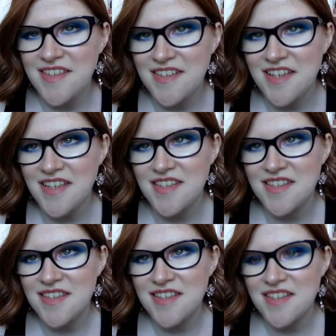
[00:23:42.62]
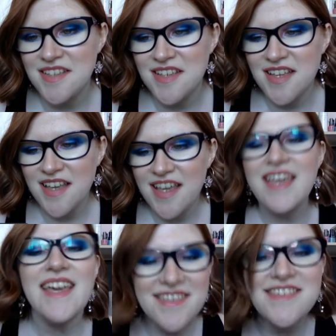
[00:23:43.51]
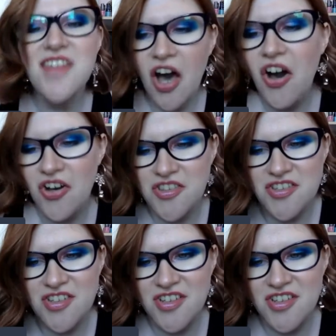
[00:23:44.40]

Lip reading: Doesn't it? It's not.